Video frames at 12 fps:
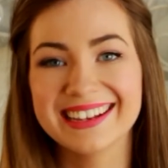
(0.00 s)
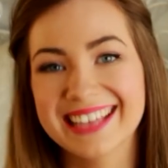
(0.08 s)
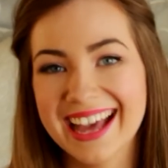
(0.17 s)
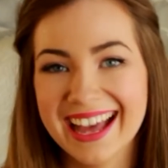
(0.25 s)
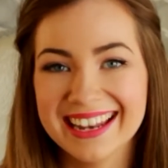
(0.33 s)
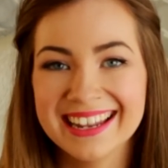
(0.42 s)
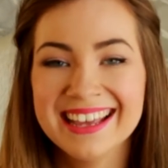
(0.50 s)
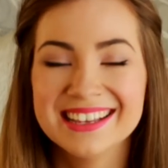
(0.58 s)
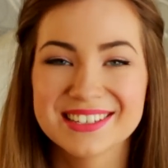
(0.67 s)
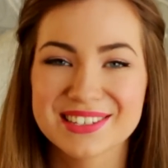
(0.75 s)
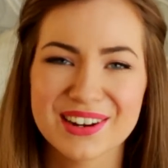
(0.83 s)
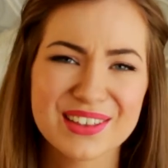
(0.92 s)
Again,
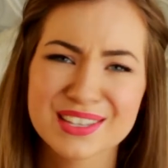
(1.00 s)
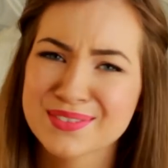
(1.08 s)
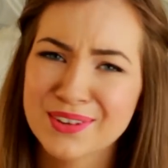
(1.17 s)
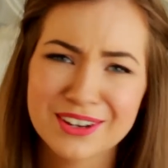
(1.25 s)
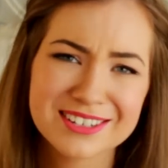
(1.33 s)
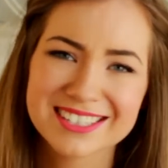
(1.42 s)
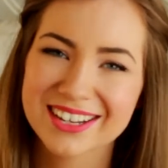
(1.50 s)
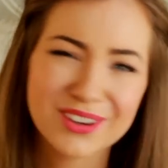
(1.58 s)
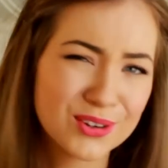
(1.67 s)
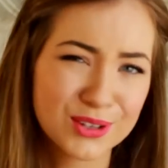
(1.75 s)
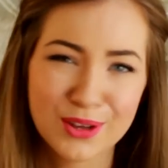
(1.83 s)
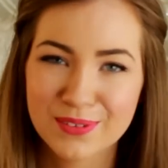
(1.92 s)
sorry, this video is
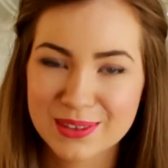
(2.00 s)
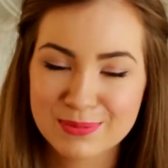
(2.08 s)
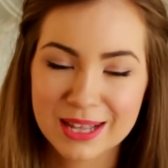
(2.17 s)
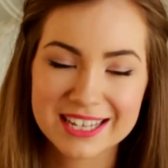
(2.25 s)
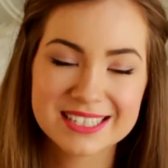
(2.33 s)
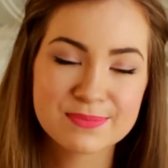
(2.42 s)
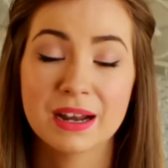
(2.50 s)
like all over the place.